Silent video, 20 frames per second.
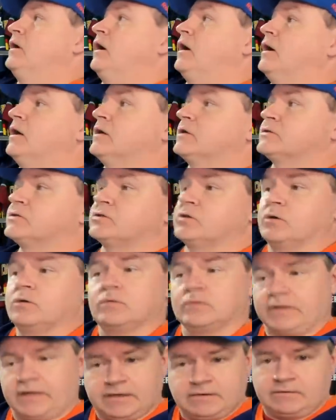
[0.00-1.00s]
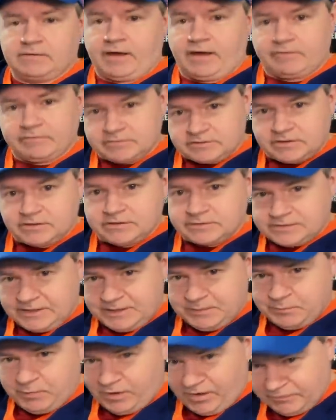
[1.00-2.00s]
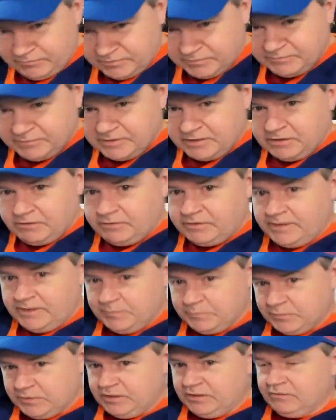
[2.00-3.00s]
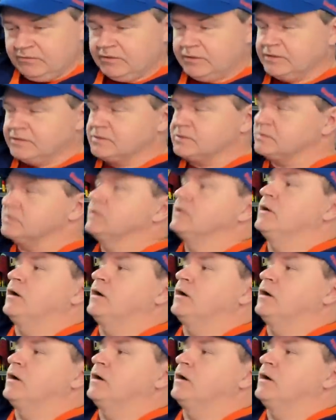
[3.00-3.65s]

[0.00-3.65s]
Uh, so yeah, haven't done a Denis Potvin video yet, but here it is.